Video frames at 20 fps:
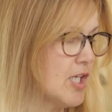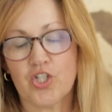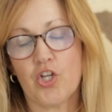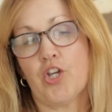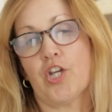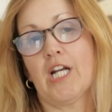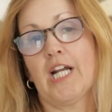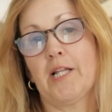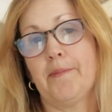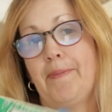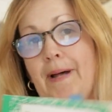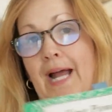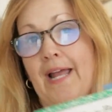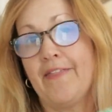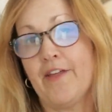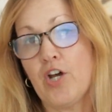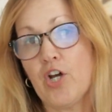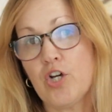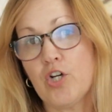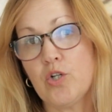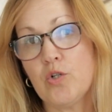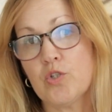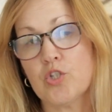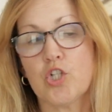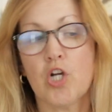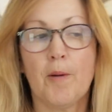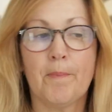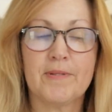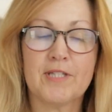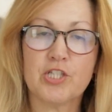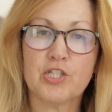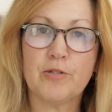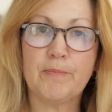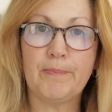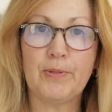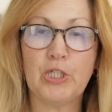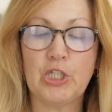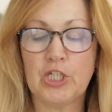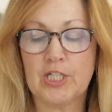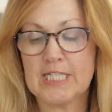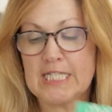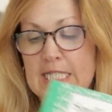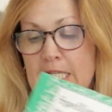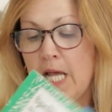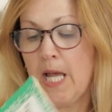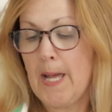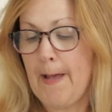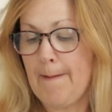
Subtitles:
So you can either buy those composition books.